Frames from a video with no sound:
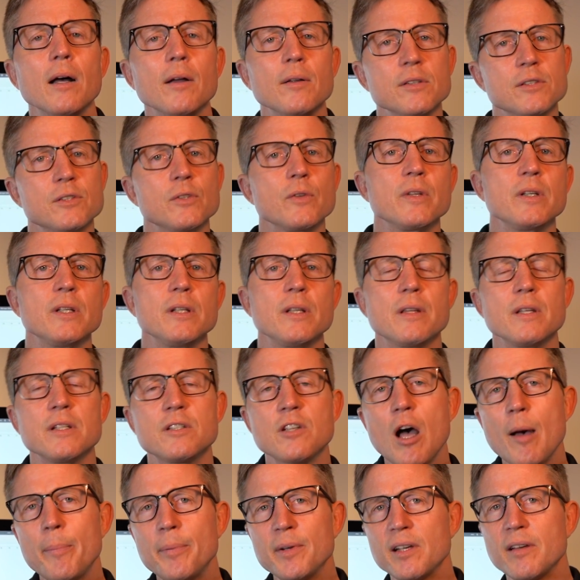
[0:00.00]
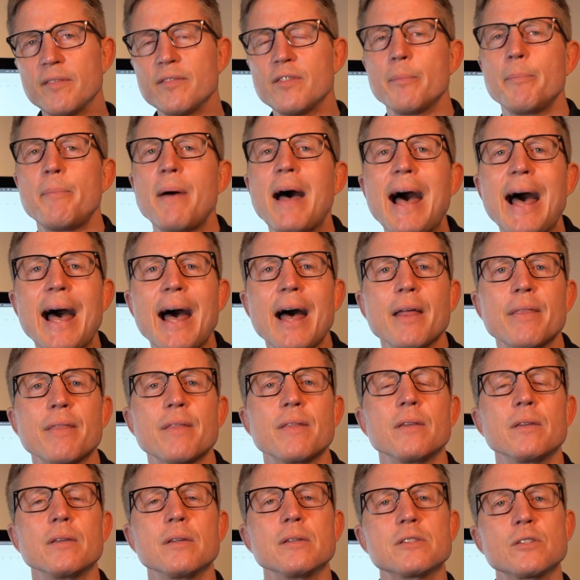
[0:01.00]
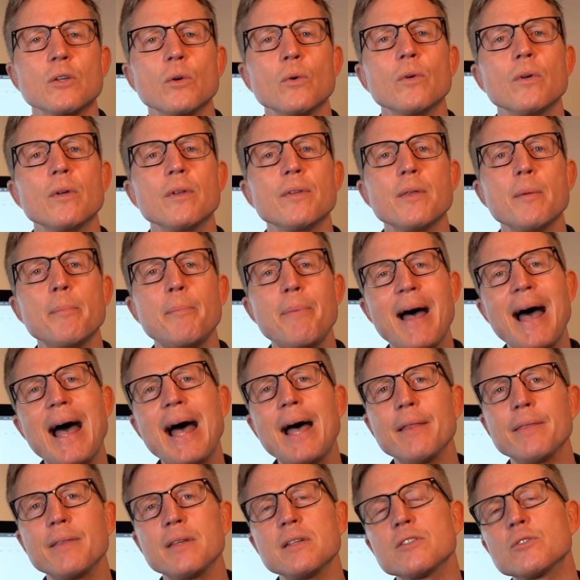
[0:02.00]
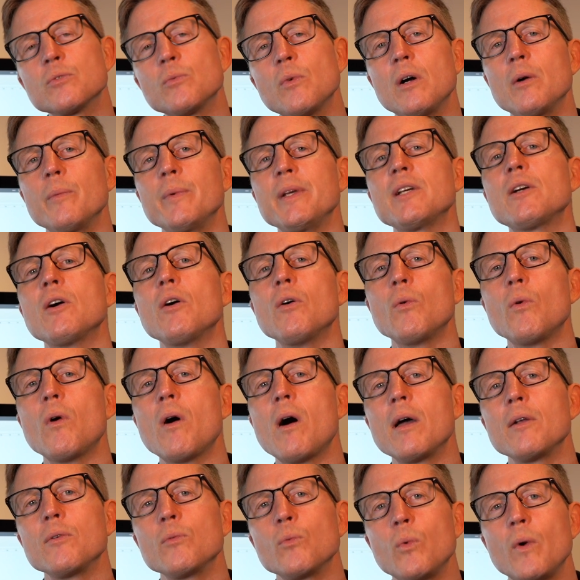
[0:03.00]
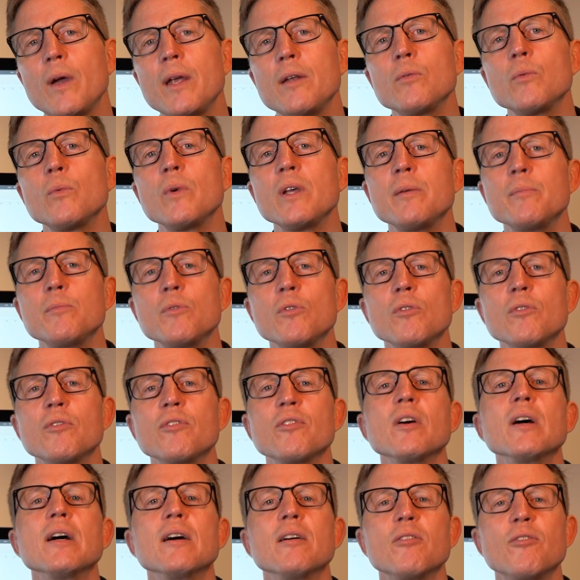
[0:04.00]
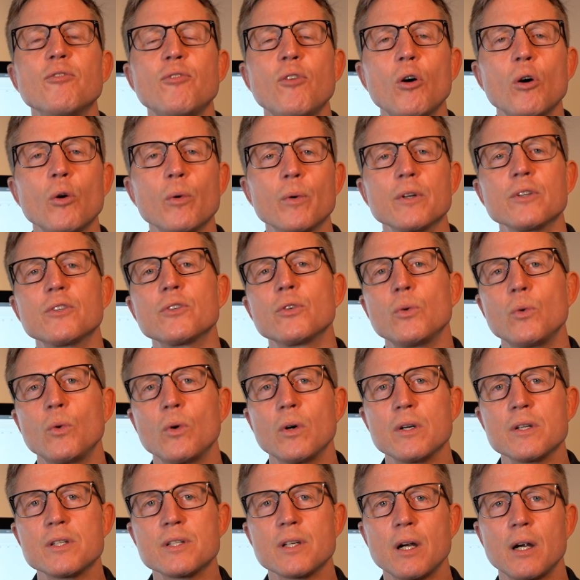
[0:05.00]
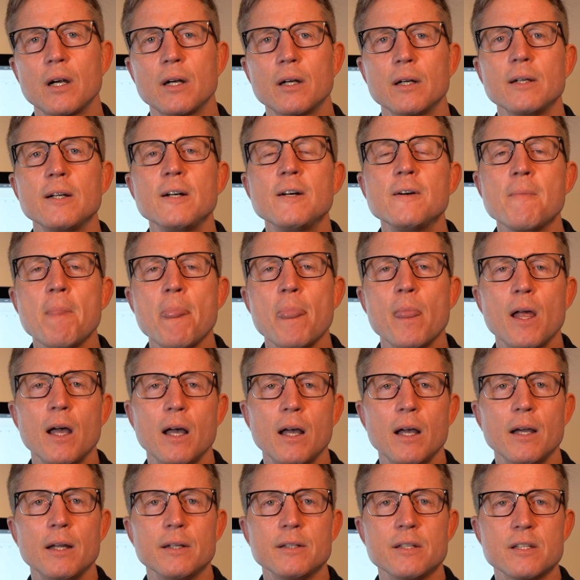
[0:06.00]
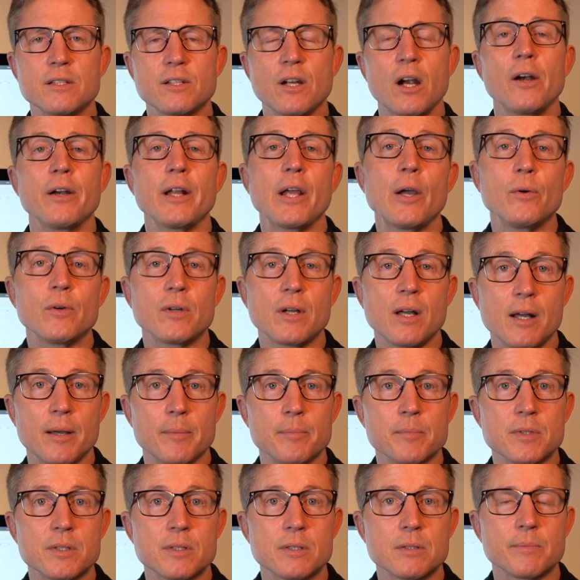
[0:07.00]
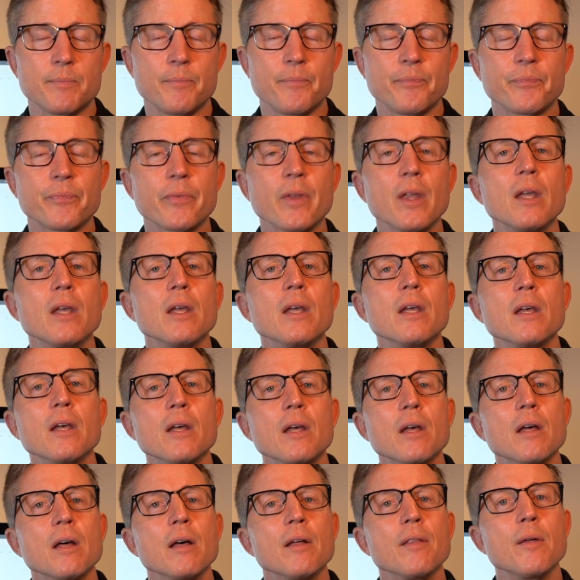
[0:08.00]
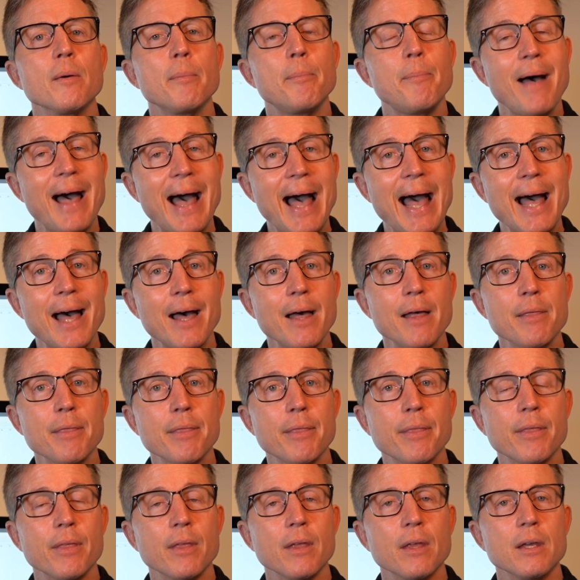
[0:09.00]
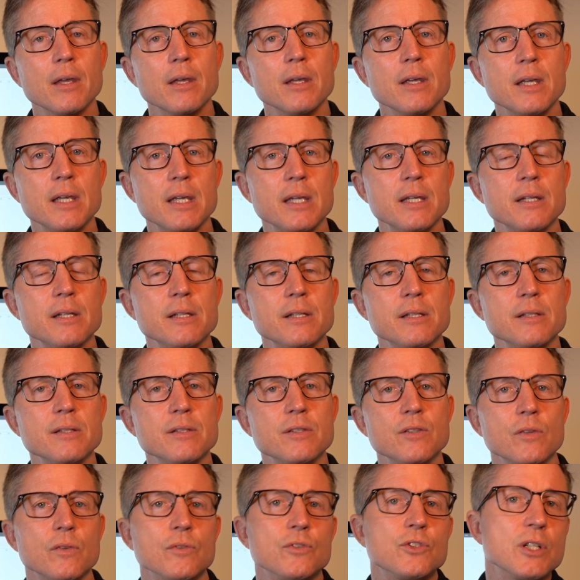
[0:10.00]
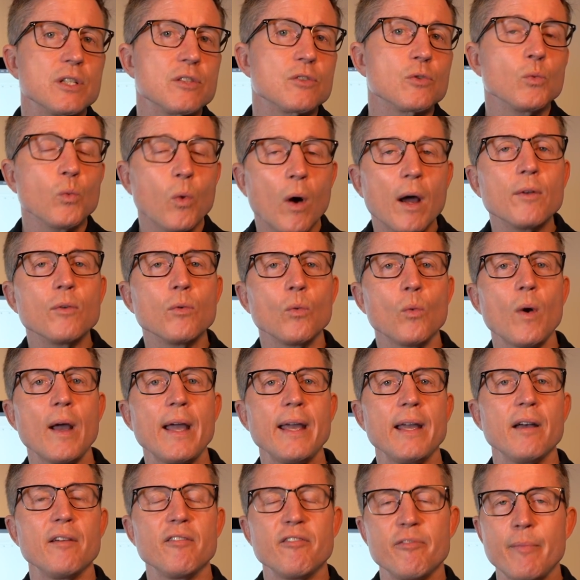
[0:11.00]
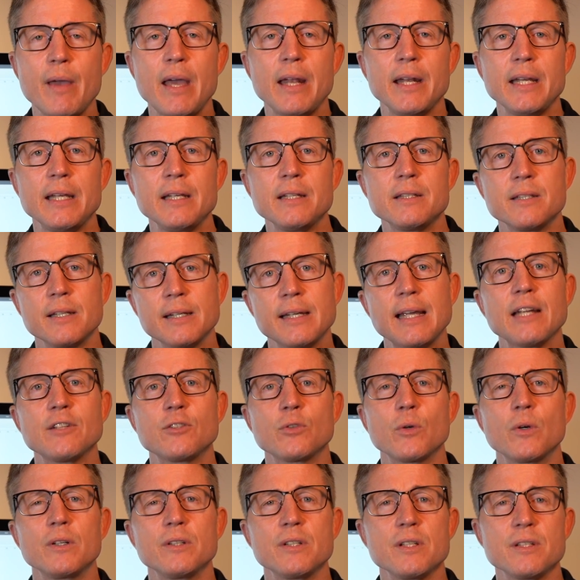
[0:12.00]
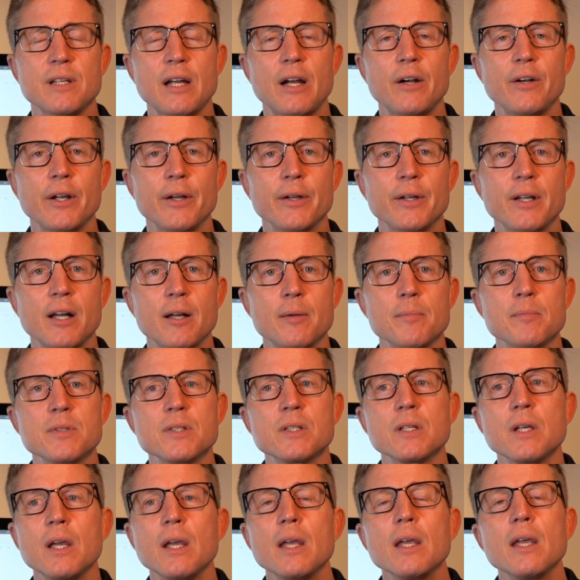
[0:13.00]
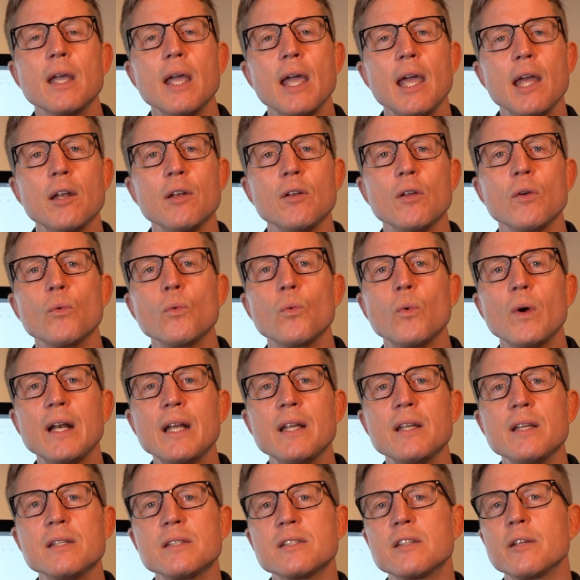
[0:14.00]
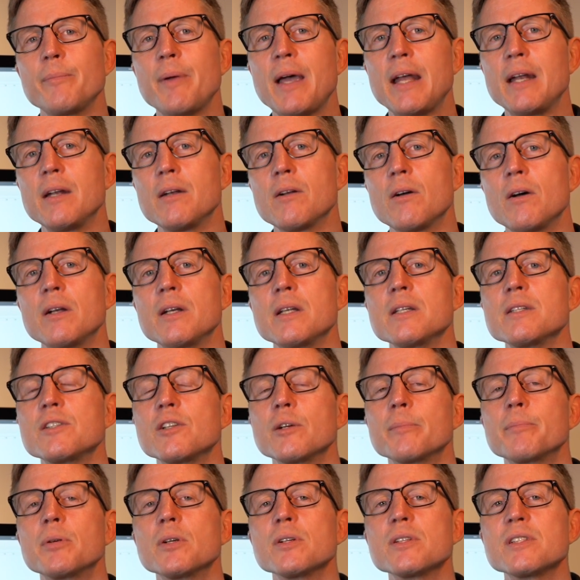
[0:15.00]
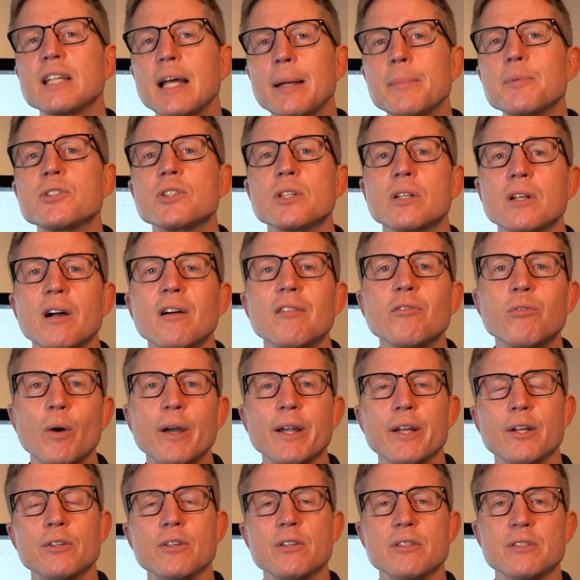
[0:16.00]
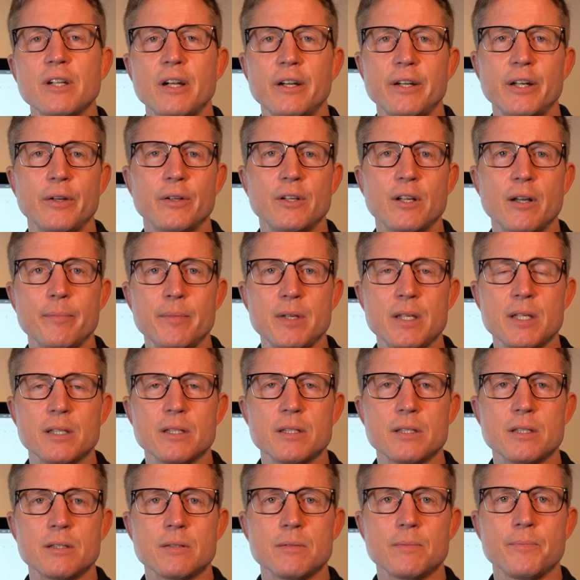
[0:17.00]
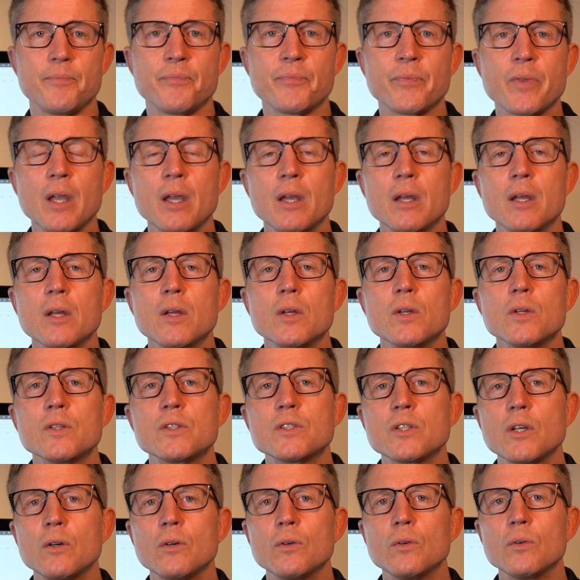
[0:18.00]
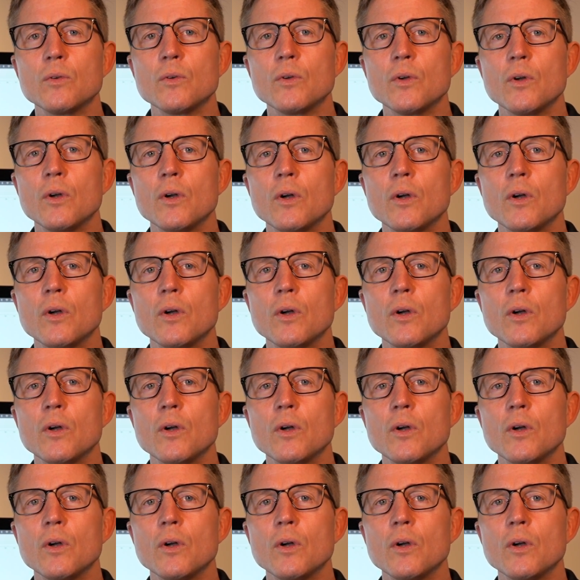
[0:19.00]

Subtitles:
So the topic of the path. So the path is what we go on when we move forward towards our desired outcomes. The path is just one way of many to get to our desired outcomes. And what it is dependent on is your perception of what your desired outcome is. So